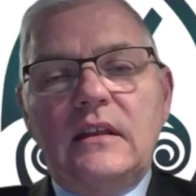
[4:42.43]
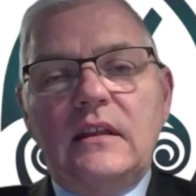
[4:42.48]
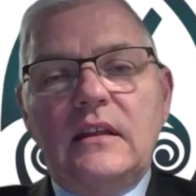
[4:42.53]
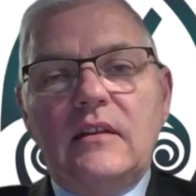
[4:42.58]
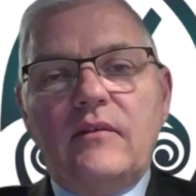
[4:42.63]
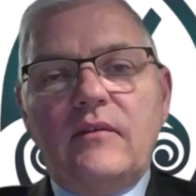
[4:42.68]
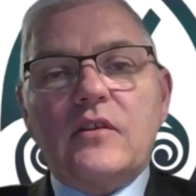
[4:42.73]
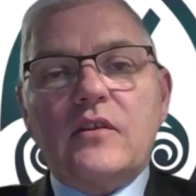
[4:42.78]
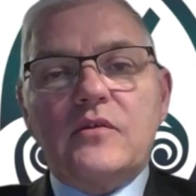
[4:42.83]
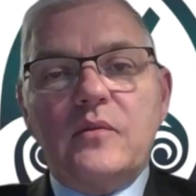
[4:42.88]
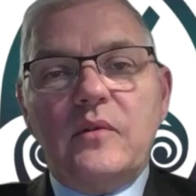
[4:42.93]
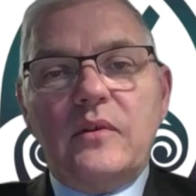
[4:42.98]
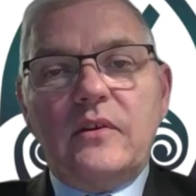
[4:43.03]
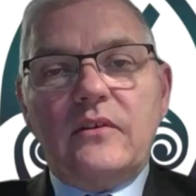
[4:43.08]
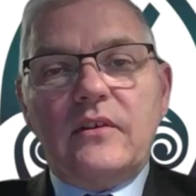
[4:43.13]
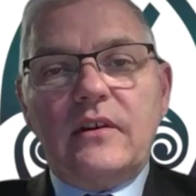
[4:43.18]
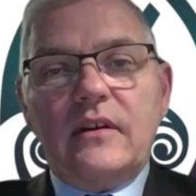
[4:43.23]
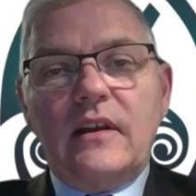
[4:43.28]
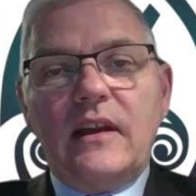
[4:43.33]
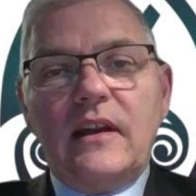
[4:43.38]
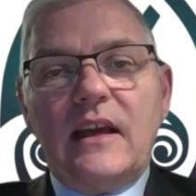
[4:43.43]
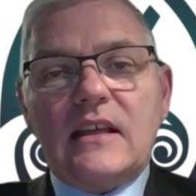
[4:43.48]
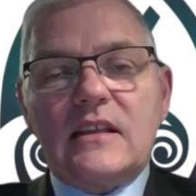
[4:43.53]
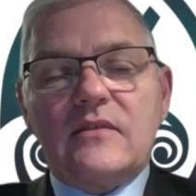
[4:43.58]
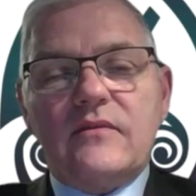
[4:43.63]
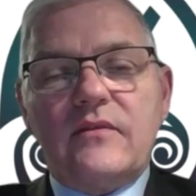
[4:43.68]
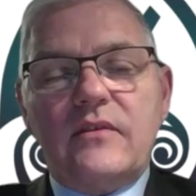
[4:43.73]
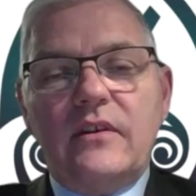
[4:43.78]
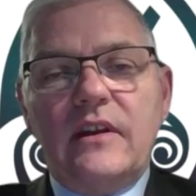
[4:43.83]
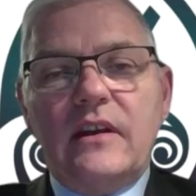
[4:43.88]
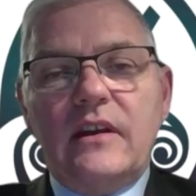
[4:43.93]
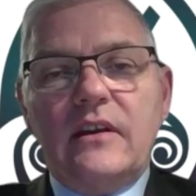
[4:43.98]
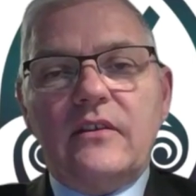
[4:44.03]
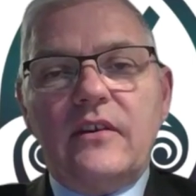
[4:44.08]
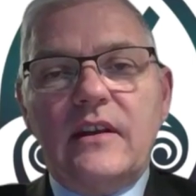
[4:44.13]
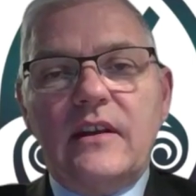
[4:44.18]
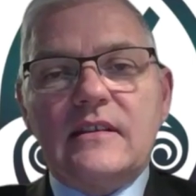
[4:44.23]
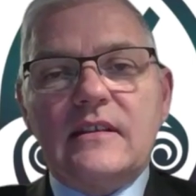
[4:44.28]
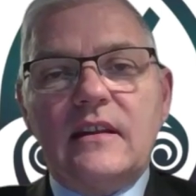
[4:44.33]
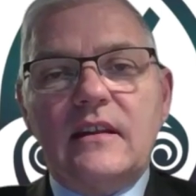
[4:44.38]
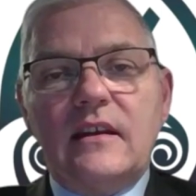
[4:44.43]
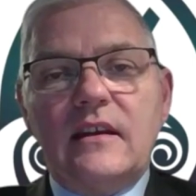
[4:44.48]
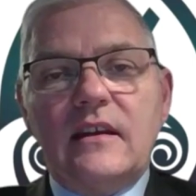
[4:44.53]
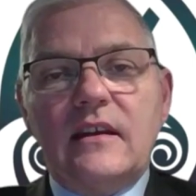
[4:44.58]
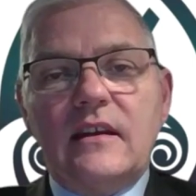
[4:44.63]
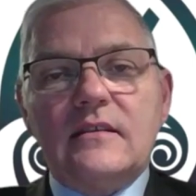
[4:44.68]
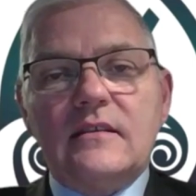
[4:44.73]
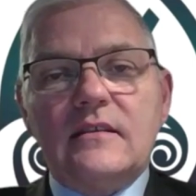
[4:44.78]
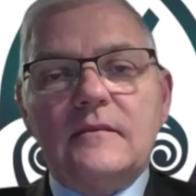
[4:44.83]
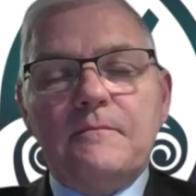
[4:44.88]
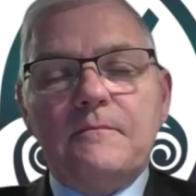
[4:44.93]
They've also asked for an increase in that.